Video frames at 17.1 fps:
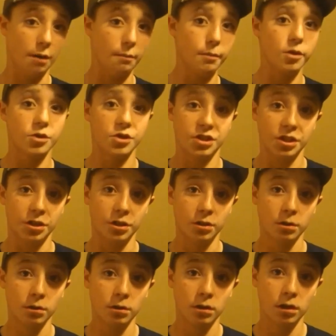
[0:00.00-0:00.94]
numbers
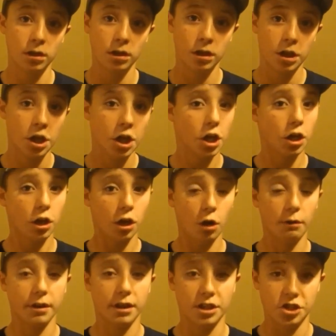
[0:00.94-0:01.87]
too,
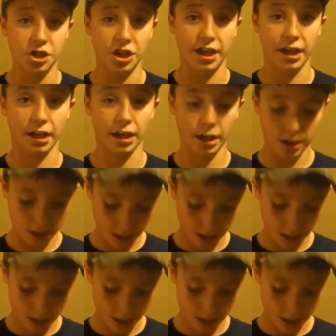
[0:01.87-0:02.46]
go with a jig